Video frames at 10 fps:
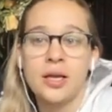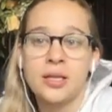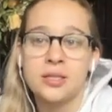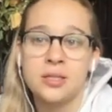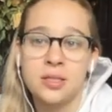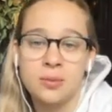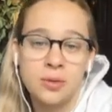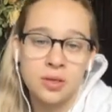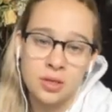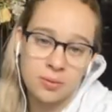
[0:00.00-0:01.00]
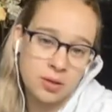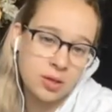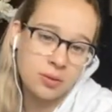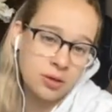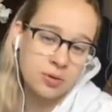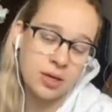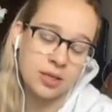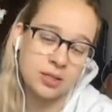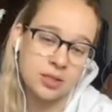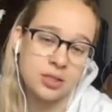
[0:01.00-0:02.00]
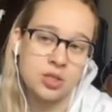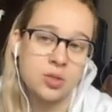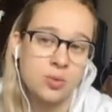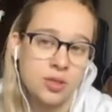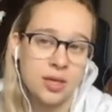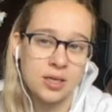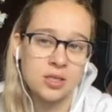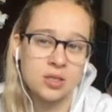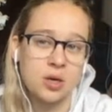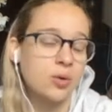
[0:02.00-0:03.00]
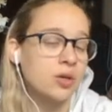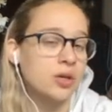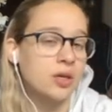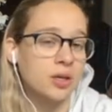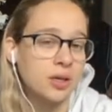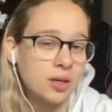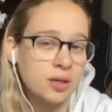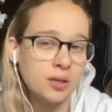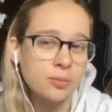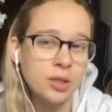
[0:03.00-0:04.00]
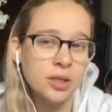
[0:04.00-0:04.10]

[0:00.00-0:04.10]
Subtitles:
It's www.suitcasecoder.com.